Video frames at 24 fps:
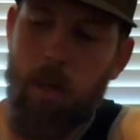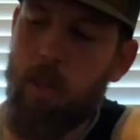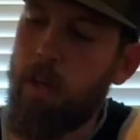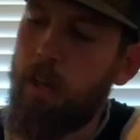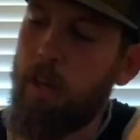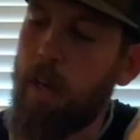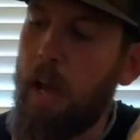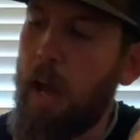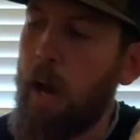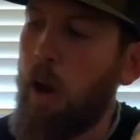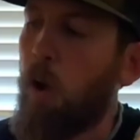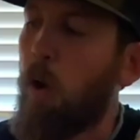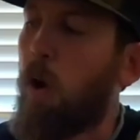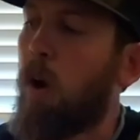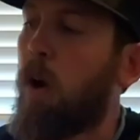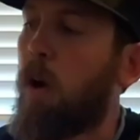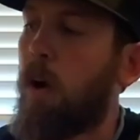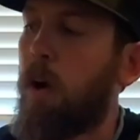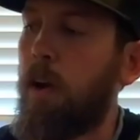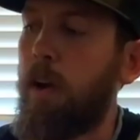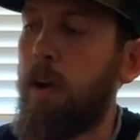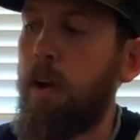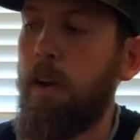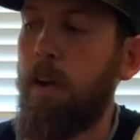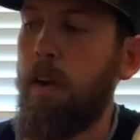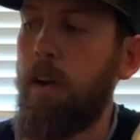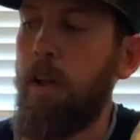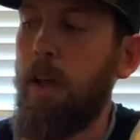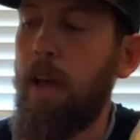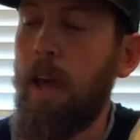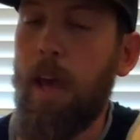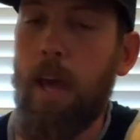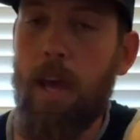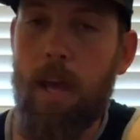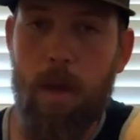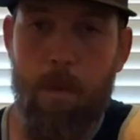Now on
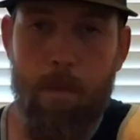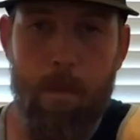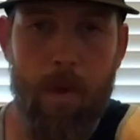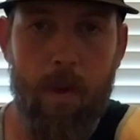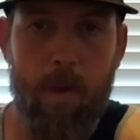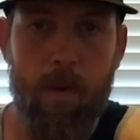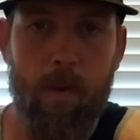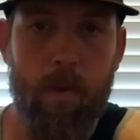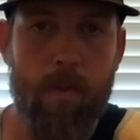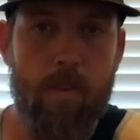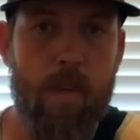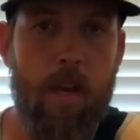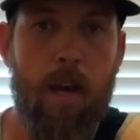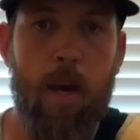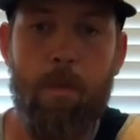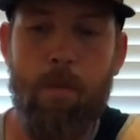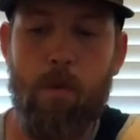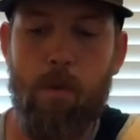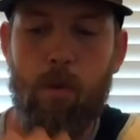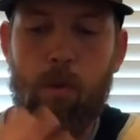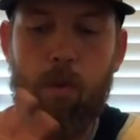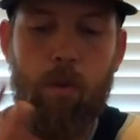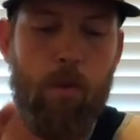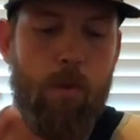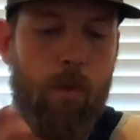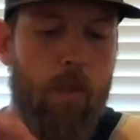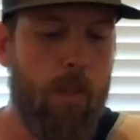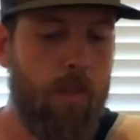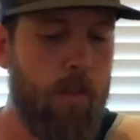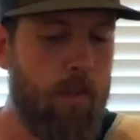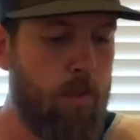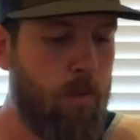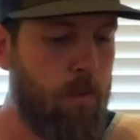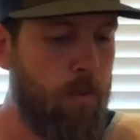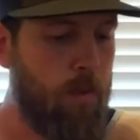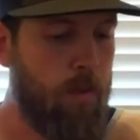hay bales, absolutely,
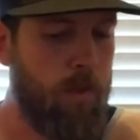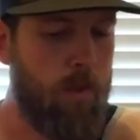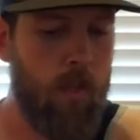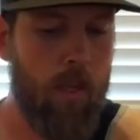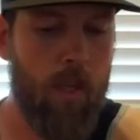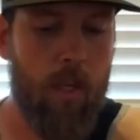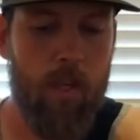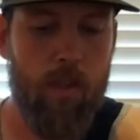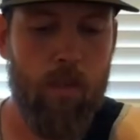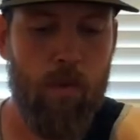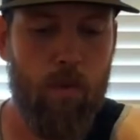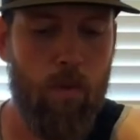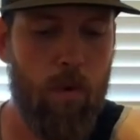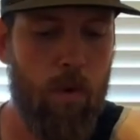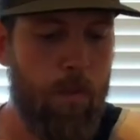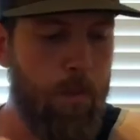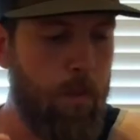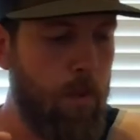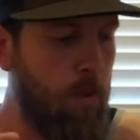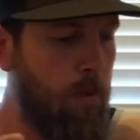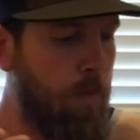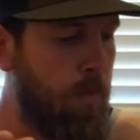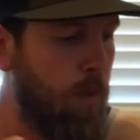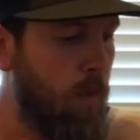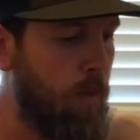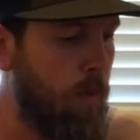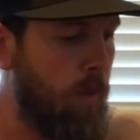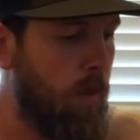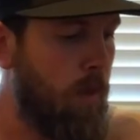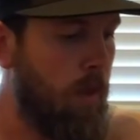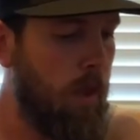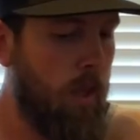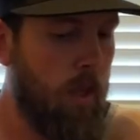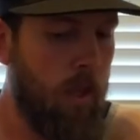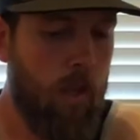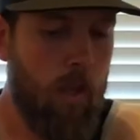this was easy removal,
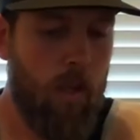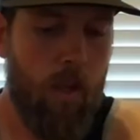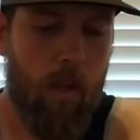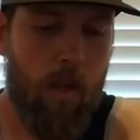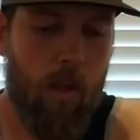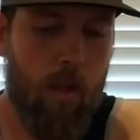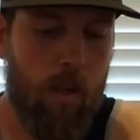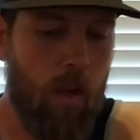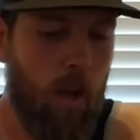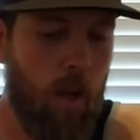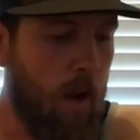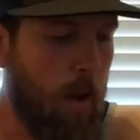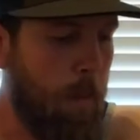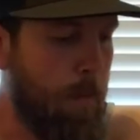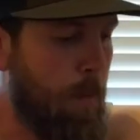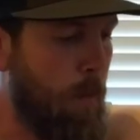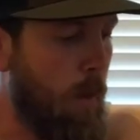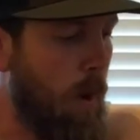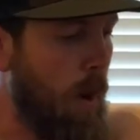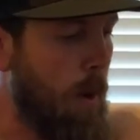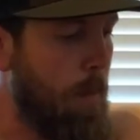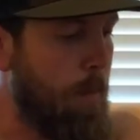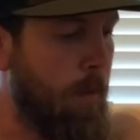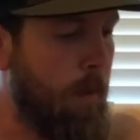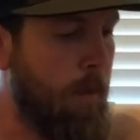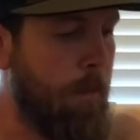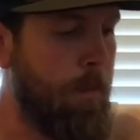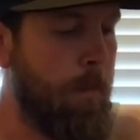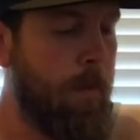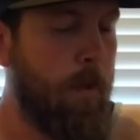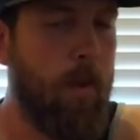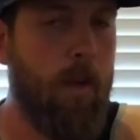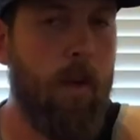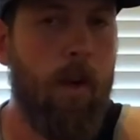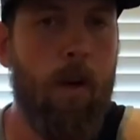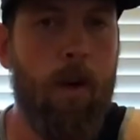not a
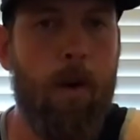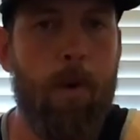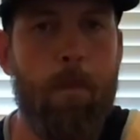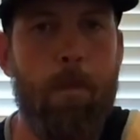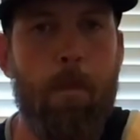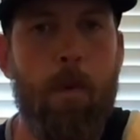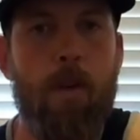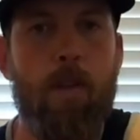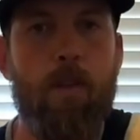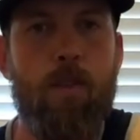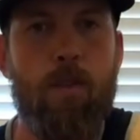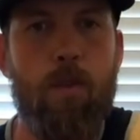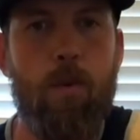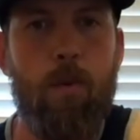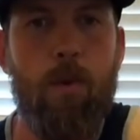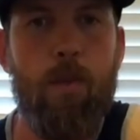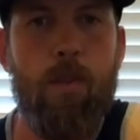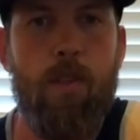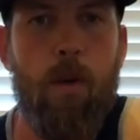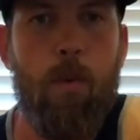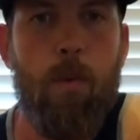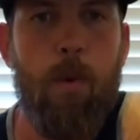problem. But as soon as I